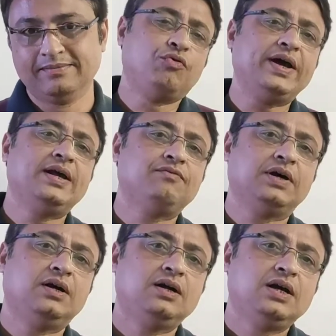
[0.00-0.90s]

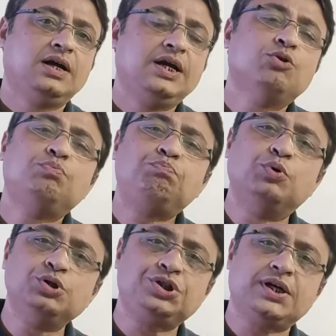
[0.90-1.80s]
Whenever you
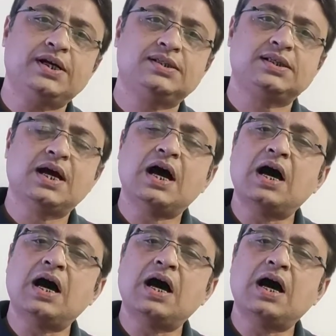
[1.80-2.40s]
pushes